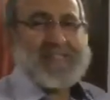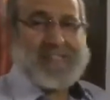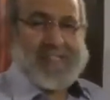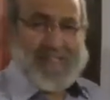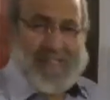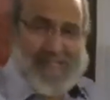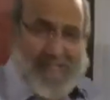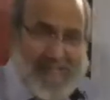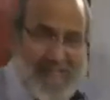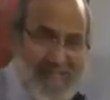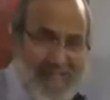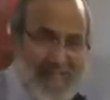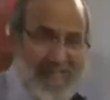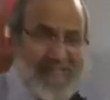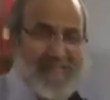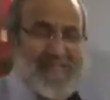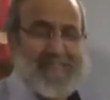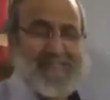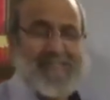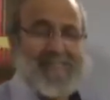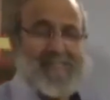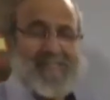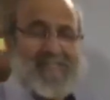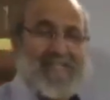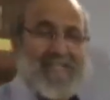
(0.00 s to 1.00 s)

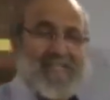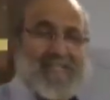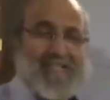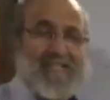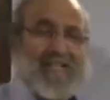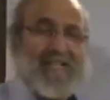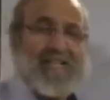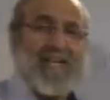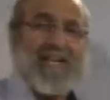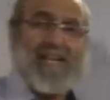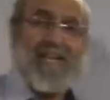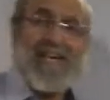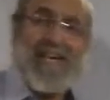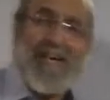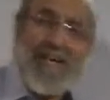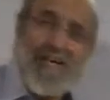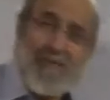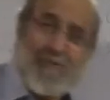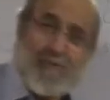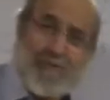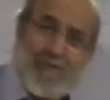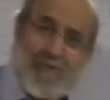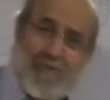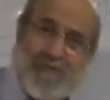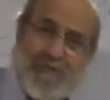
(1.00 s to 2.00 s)
son's
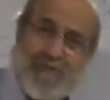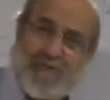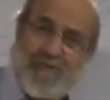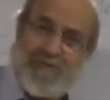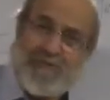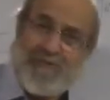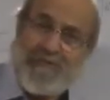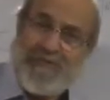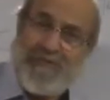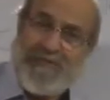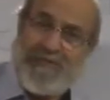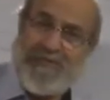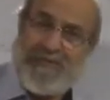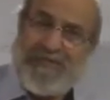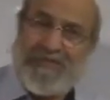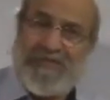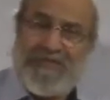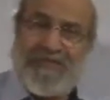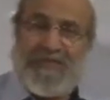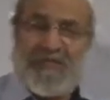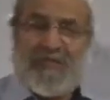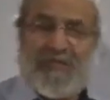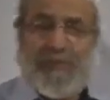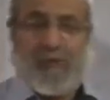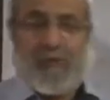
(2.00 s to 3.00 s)
house.
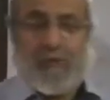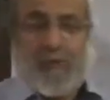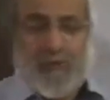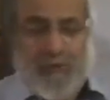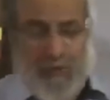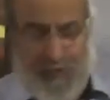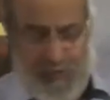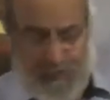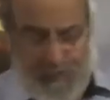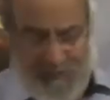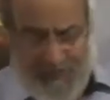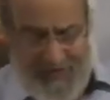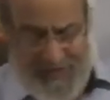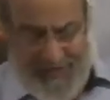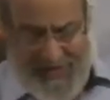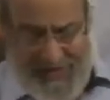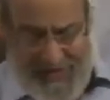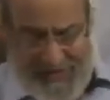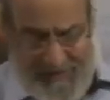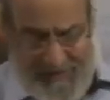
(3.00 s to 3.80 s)
So what we are